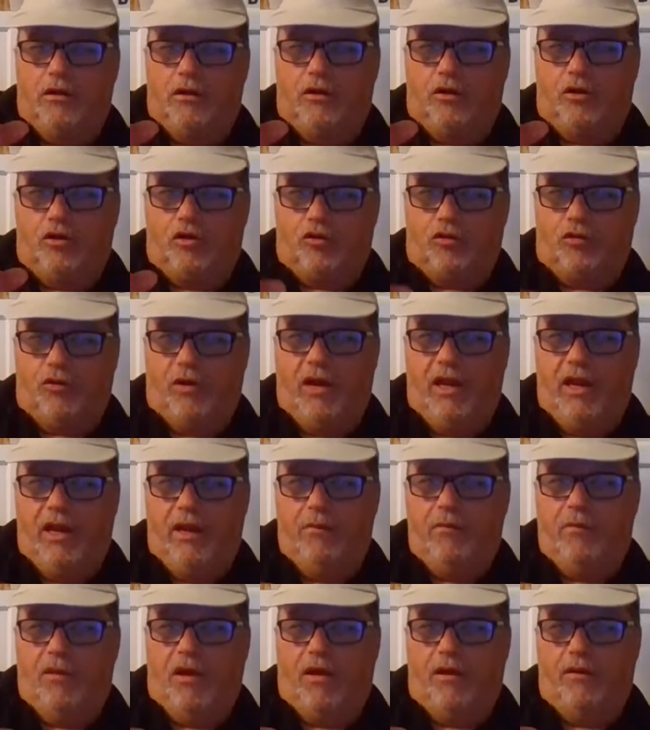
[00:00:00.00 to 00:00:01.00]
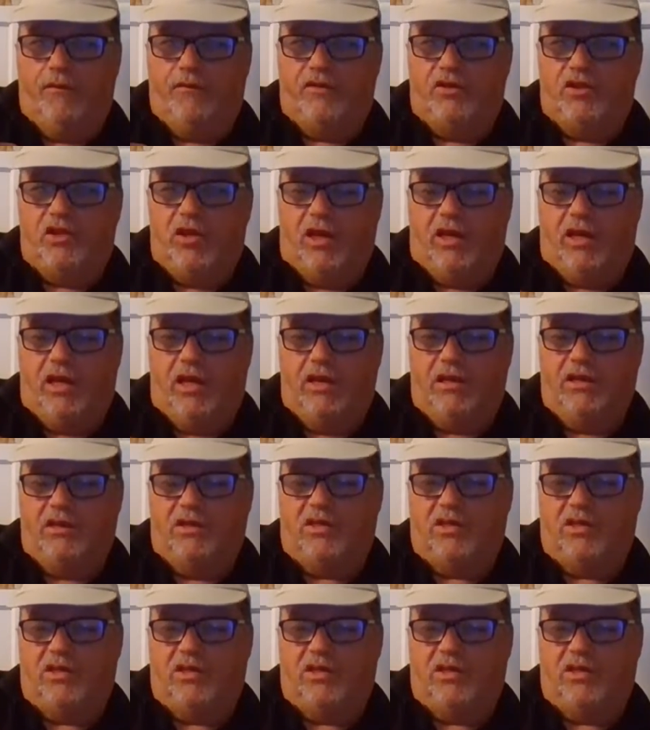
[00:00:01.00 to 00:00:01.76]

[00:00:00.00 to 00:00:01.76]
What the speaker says: cream of chicken